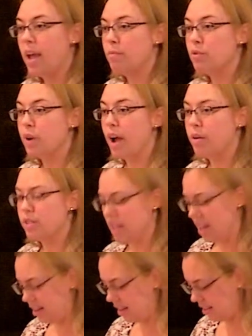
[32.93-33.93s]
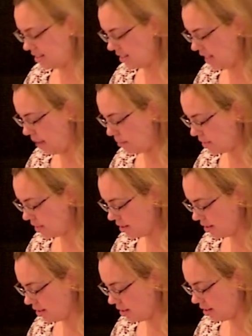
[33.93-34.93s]
drowsy and slept.
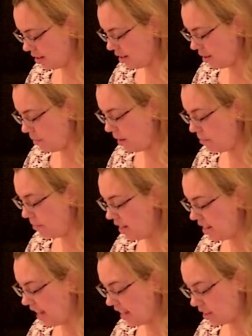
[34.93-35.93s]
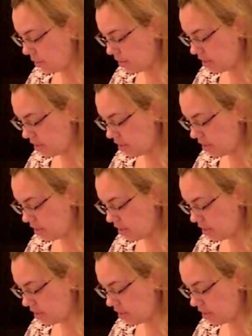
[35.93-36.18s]
But at midnight there was a